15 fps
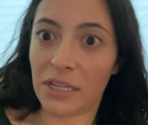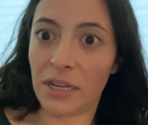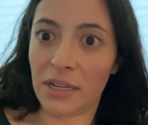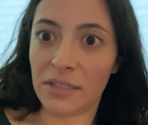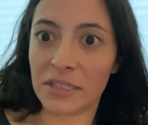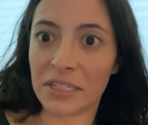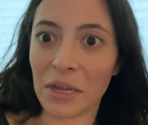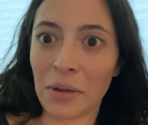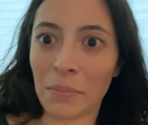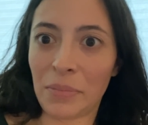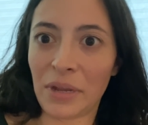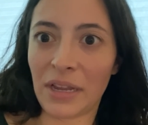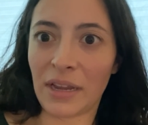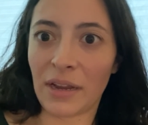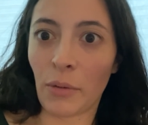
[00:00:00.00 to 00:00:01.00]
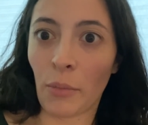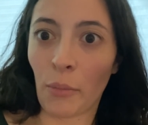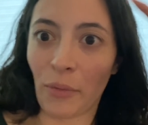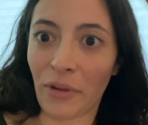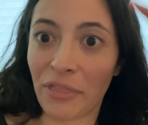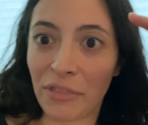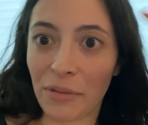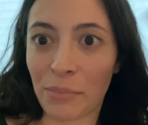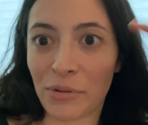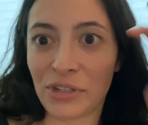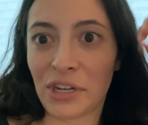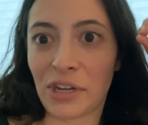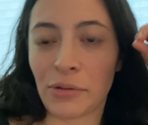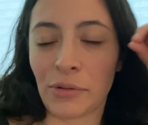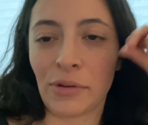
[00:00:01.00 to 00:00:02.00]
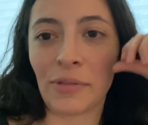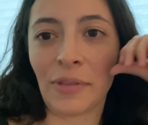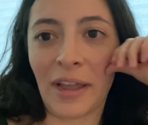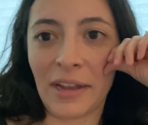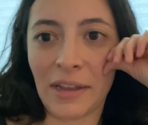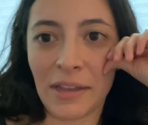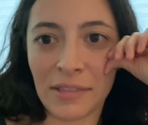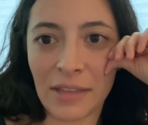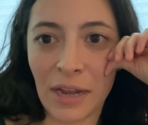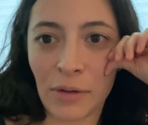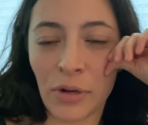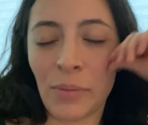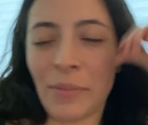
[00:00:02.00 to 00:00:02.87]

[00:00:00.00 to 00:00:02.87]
ends up being with the particular light in that room.